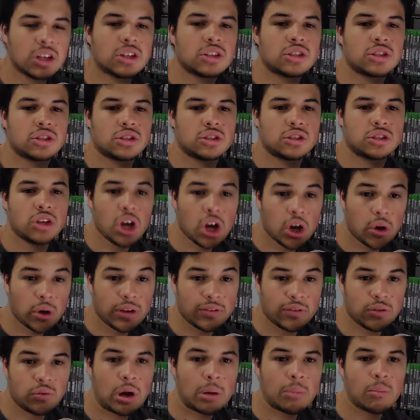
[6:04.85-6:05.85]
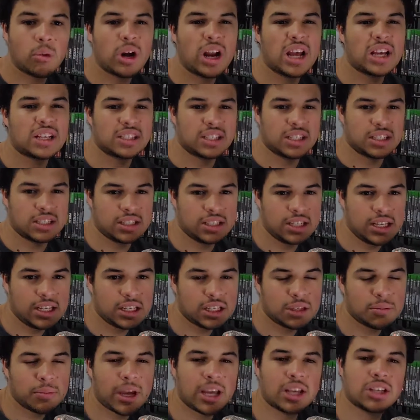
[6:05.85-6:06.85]
So if you want more SSD
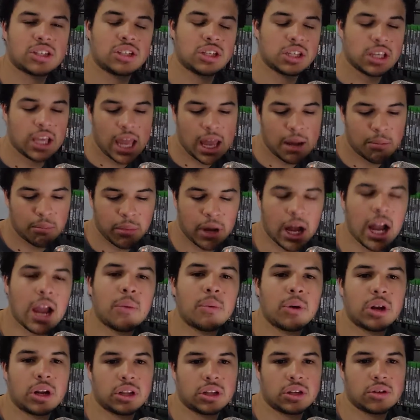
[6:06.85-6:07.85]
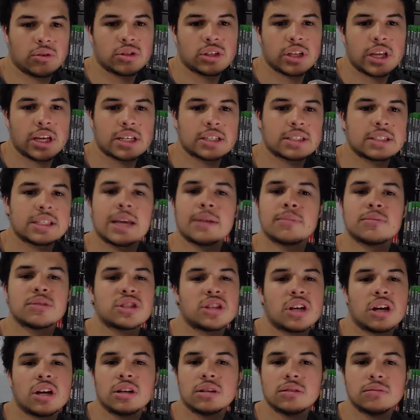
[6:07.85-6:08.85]
space, you can't buy one of those like
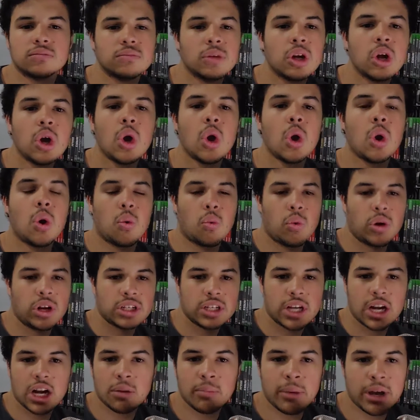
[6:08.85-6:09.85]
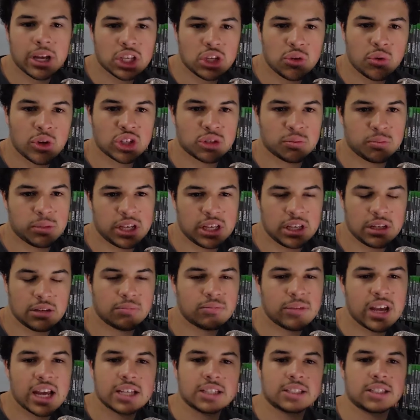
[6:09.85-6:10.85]
Samsung 1 terabyte
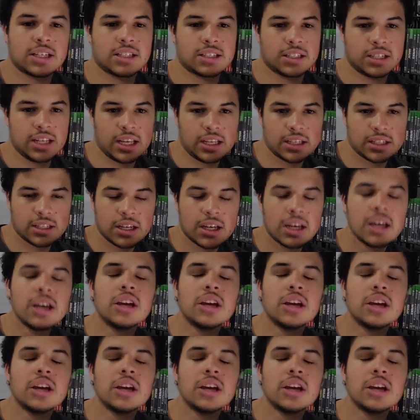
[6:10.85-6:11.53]
USB SSDs.